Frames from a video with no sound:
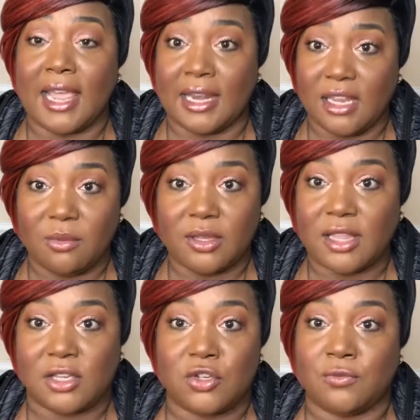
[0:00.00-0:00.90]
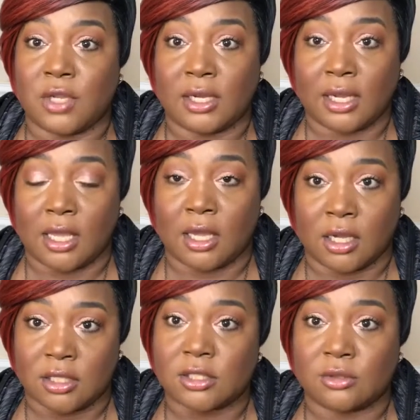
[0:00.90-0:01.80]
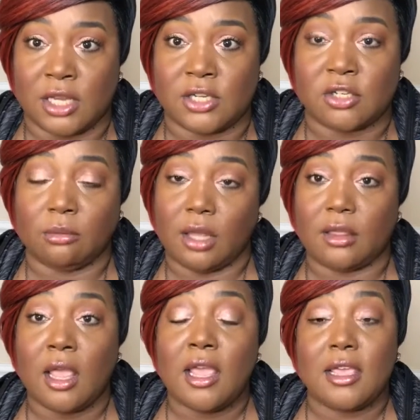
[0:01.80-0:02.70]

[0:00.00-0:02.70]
anyone that you've done a, a consultation with.